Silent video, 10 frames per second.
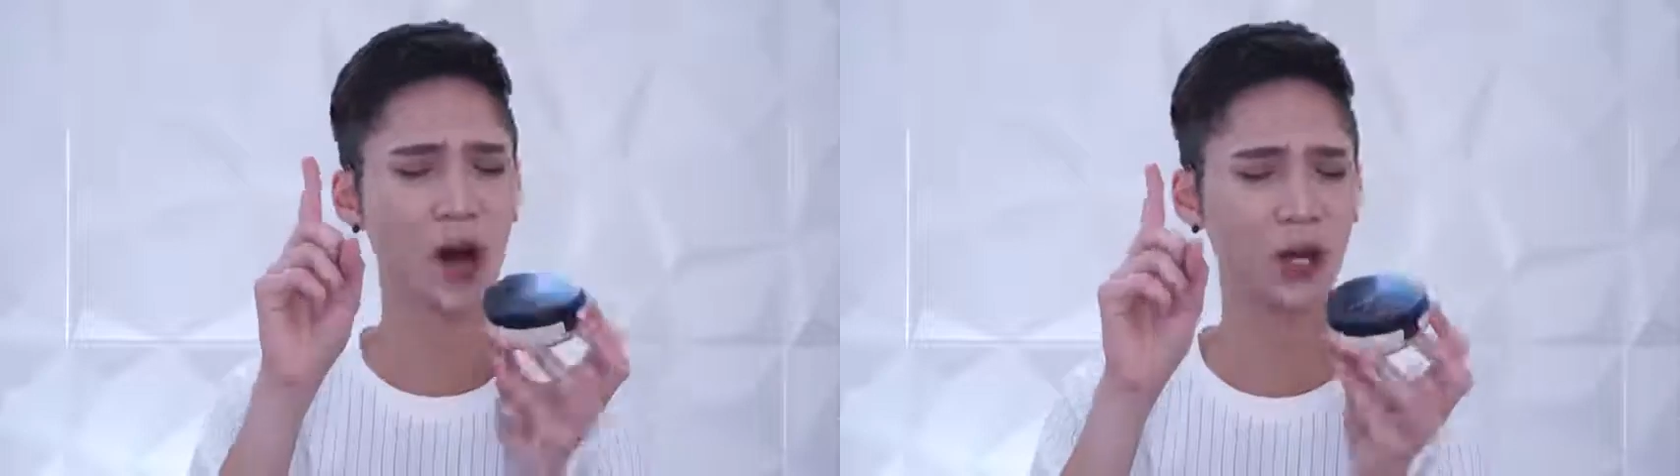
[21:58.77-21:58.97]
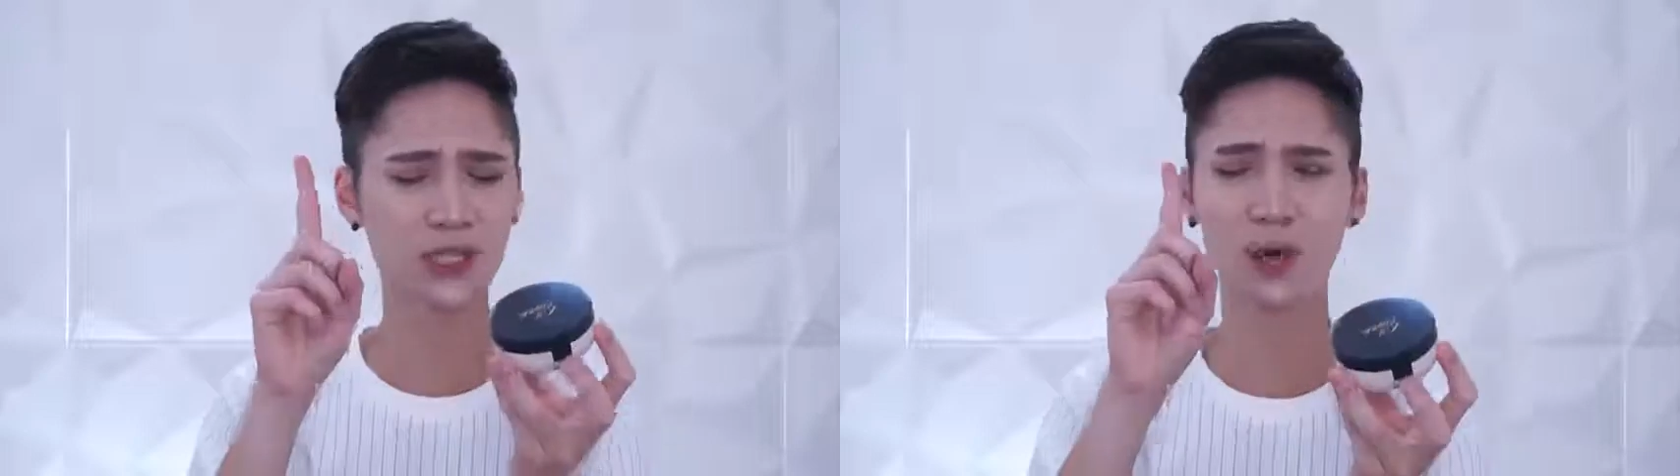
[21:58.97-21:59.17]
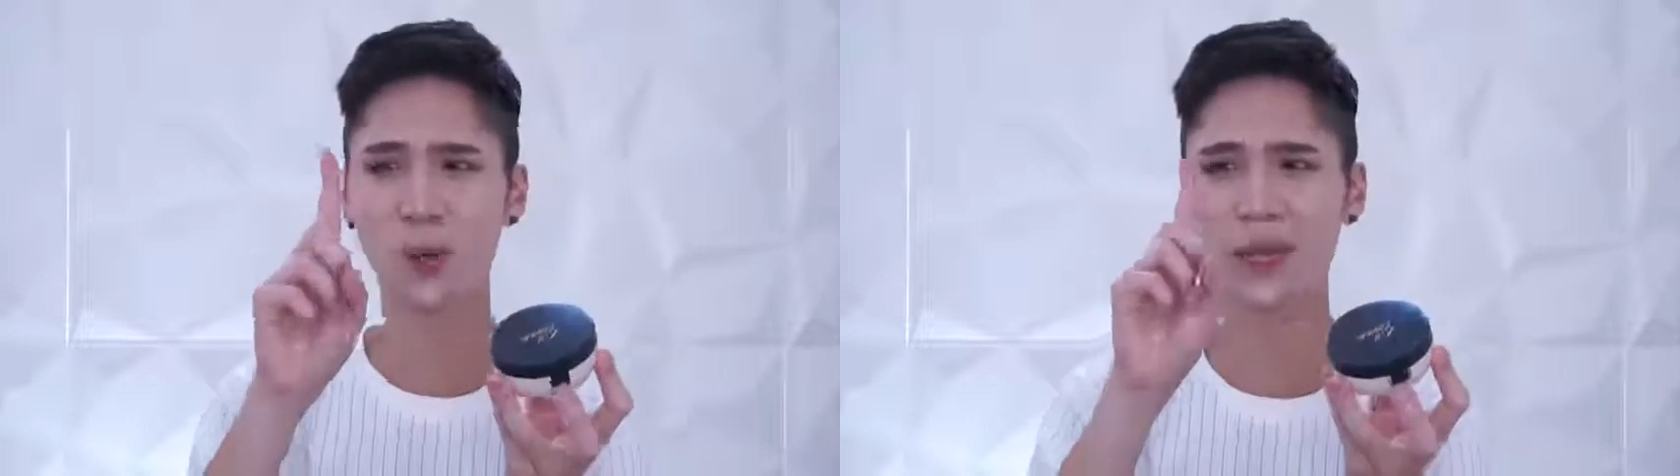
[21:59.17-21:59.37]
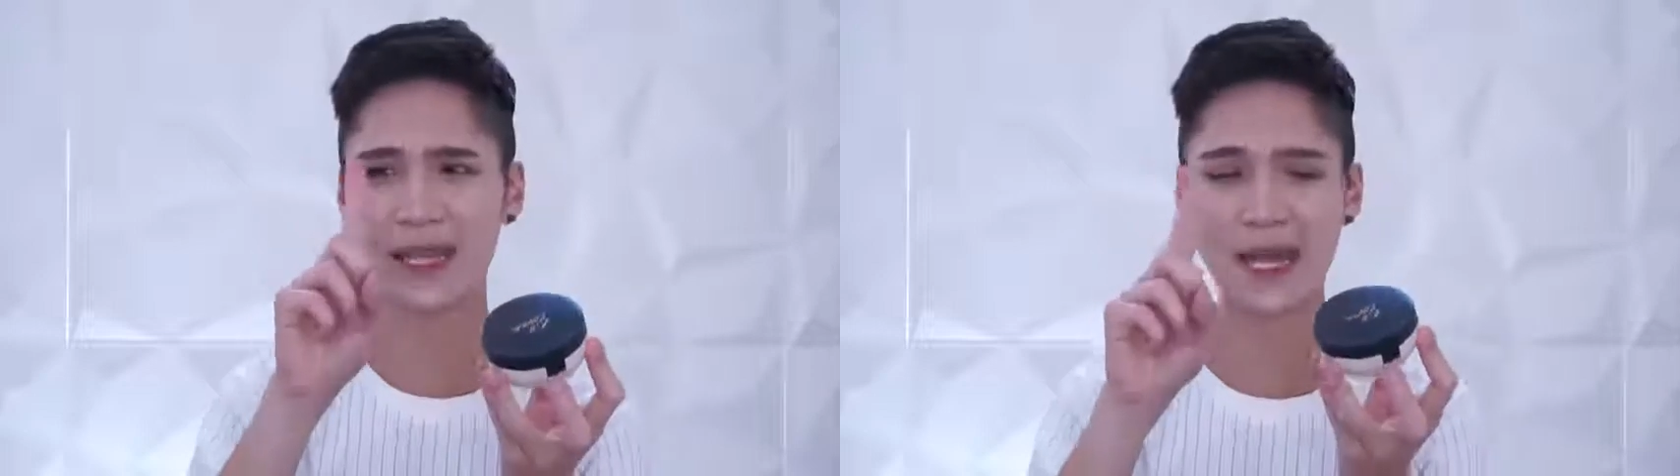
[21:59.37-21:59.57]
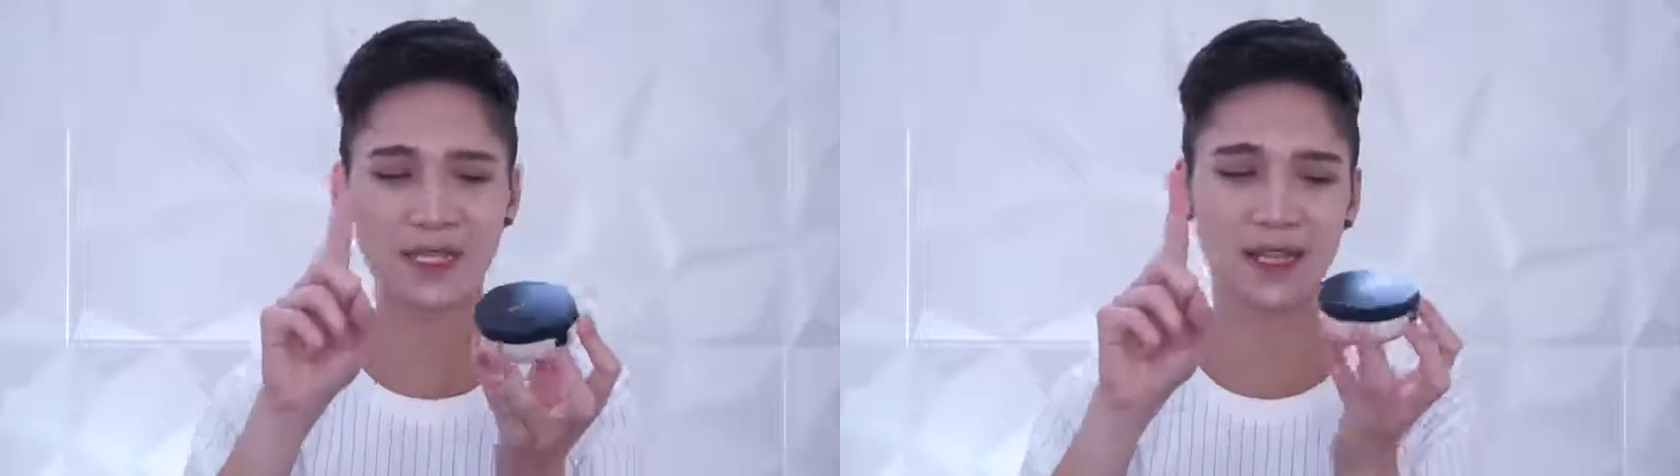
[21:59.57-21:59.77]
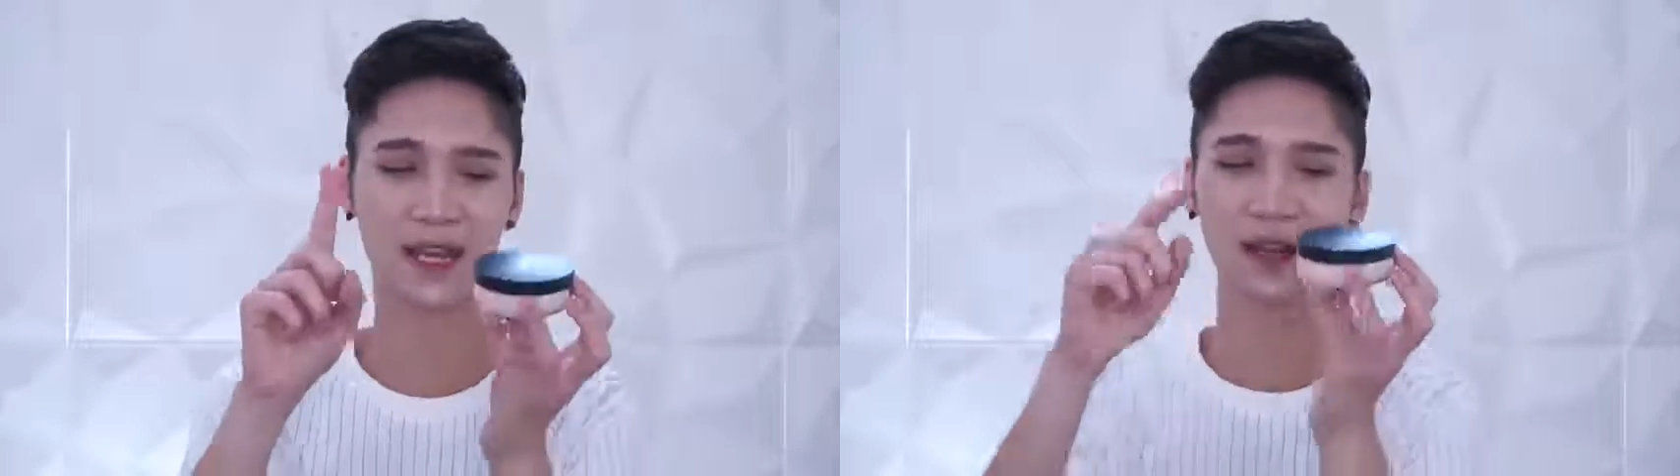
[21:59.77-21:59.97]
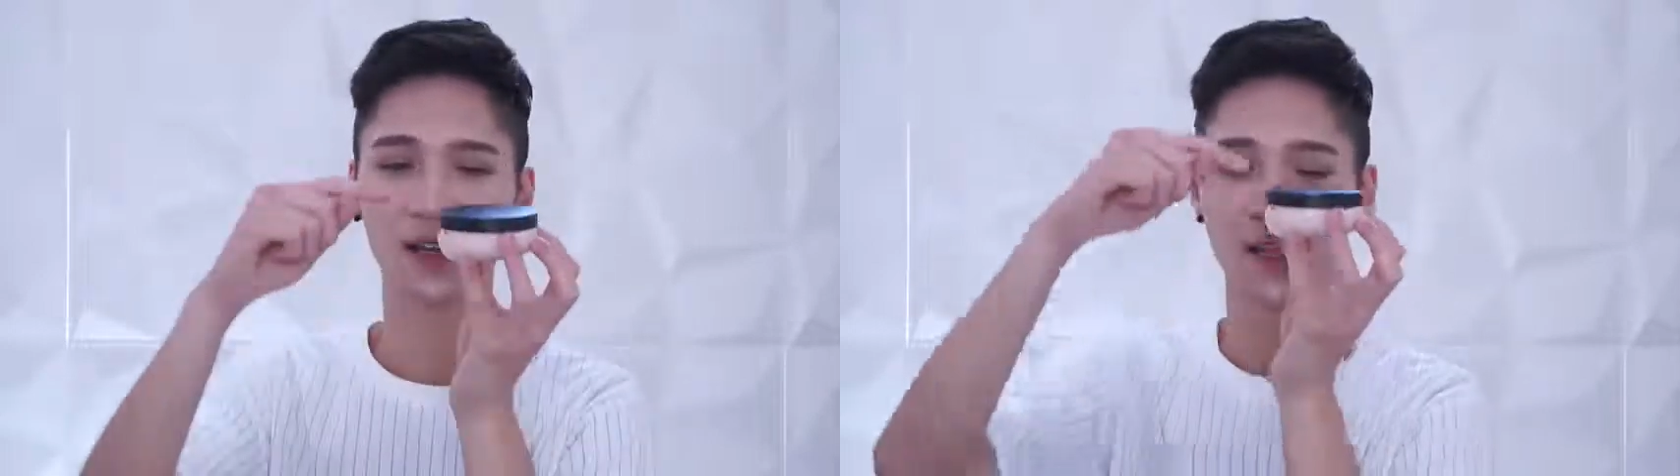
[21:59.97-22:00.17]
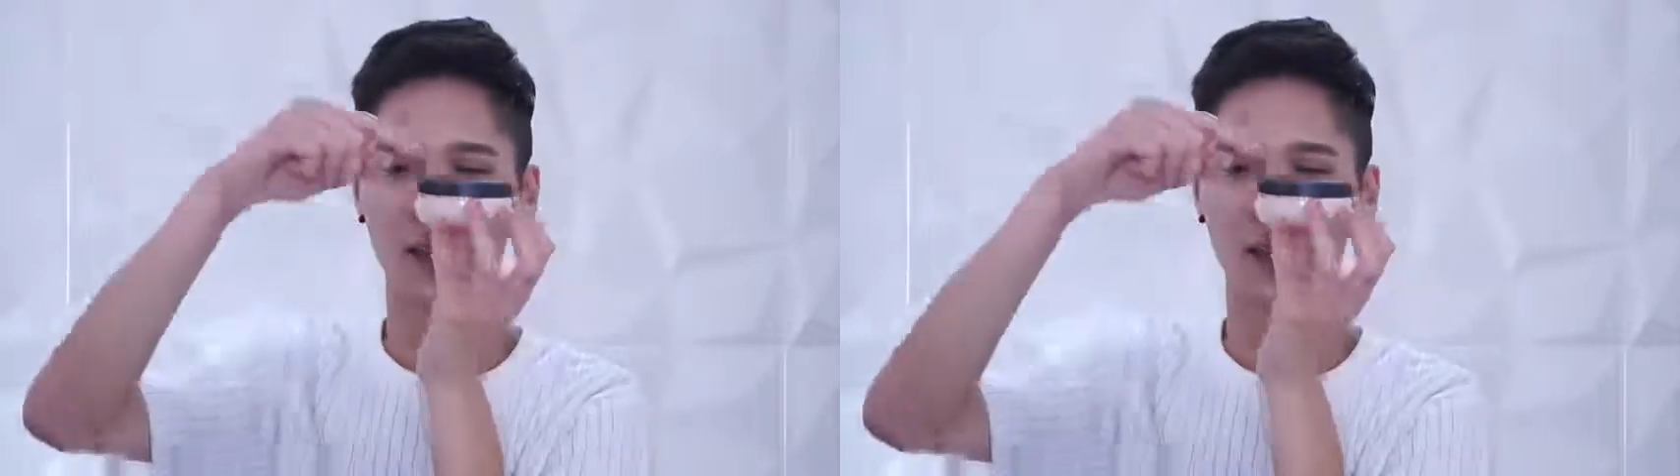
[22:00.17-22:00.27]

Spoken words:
Also, one last thing,